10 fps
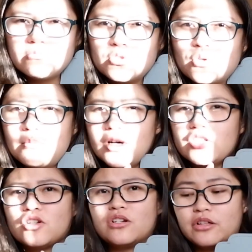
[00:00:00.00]
too
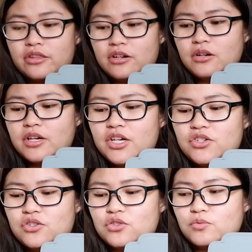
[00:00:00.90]
much on other
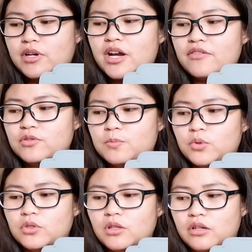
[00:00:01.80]
occasions where I have to
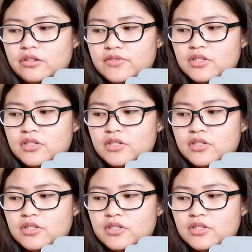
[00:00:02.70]
put a lot of